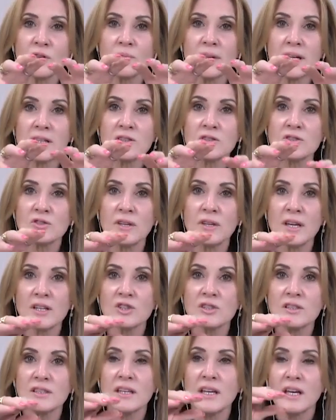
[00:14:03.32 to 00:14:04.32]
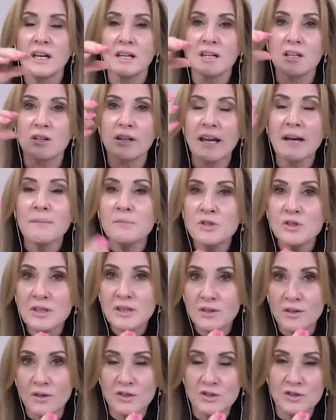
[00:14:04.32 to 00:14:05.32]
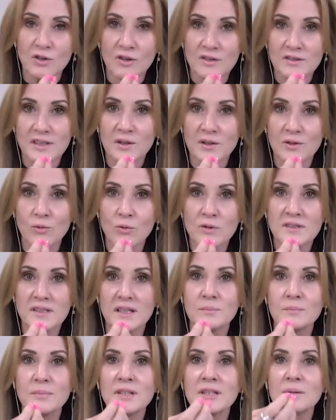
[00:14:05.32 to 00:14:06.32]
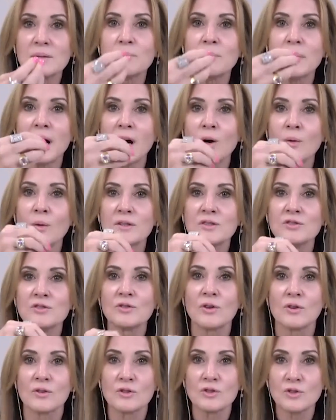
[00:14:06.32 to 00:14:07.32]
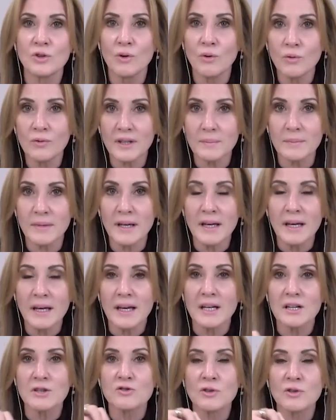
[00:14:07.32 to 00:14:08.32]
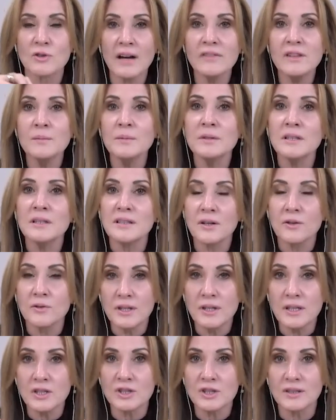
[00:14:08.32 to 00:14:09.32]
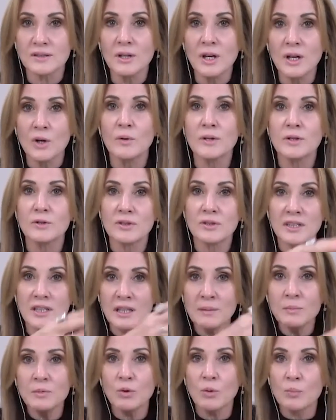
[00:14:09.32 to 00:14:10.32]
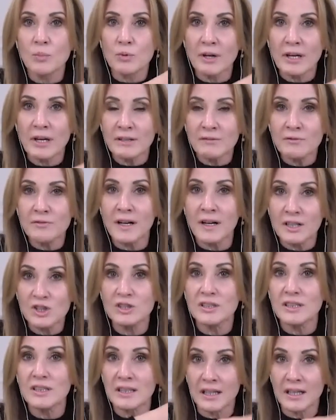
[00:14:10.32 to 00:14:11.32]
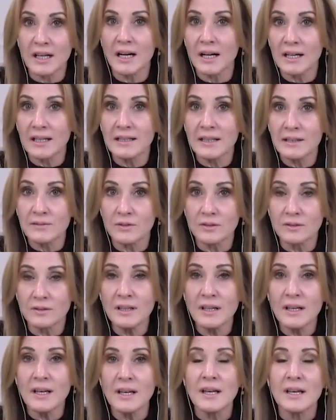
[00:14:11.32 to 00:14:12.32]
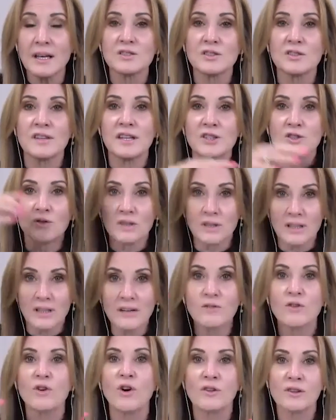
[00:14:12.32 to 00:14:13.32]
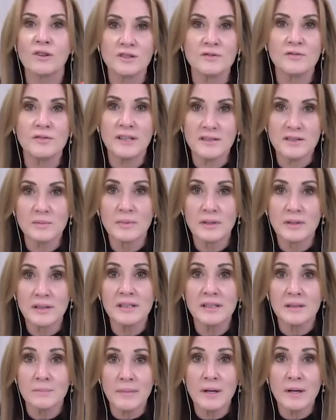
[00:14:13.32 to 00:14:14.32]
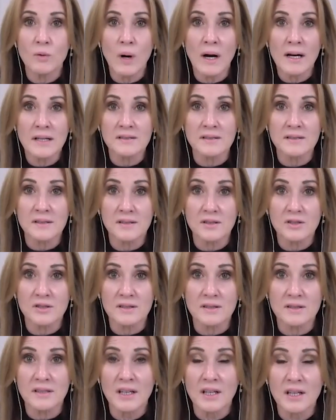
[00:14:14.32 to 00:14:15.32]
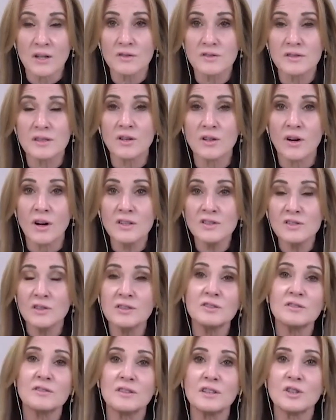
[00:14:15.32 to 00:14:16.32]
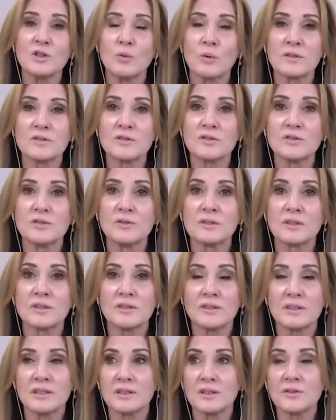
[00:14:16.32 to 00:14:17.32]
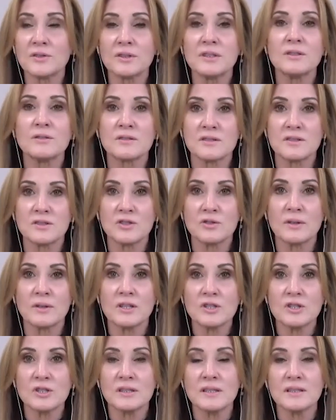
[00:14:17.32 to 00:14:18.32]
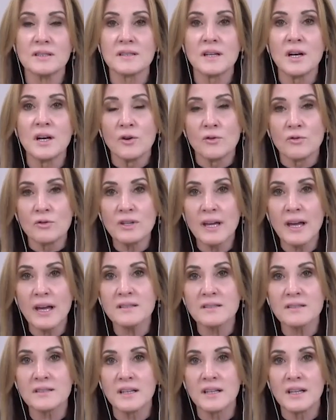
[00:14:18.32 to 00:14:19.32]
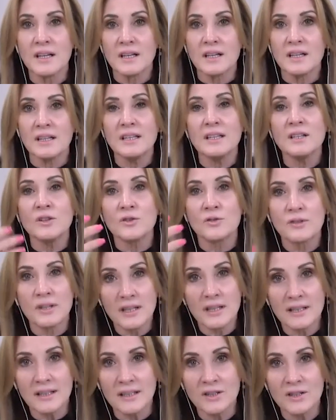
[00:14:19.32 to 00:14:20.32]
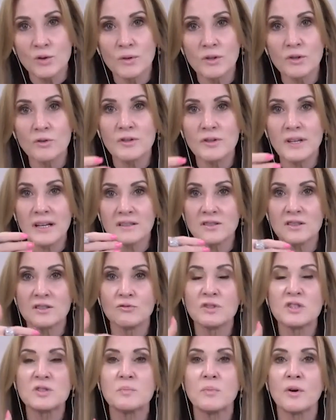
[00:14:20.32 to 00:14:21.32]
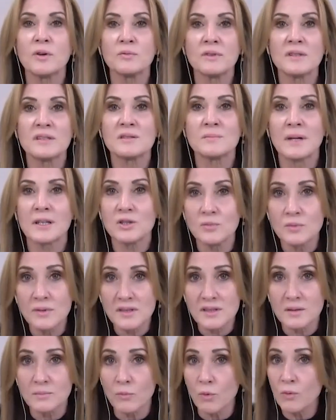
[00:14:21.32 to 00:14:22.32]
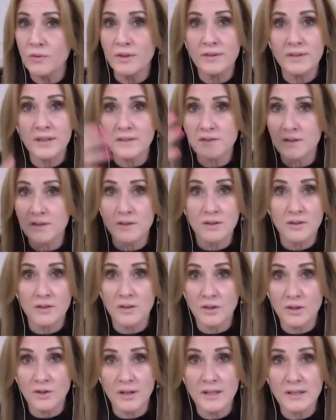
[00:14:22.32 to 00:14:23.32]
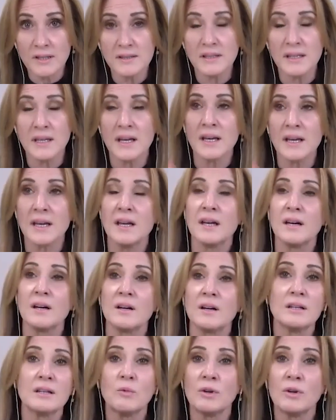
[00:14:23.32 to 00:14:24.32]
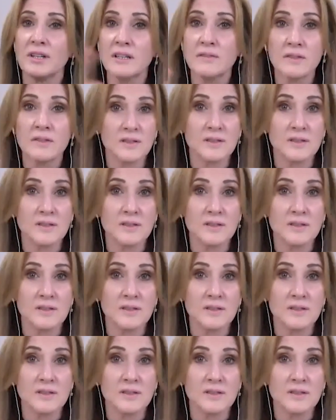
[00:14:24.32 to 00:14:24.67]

that to actually capturing those toxic thoughts and being empowered to control them and drive them in a direction where you keep your brain functioning at a higher level so that you can have cognitive flexibility and make wise decisions. Because the last thing you want to do in a, in a critical situation is react incorrectly. You want to react and respond with as much wisdom or the things are going to go crazy in whatever right.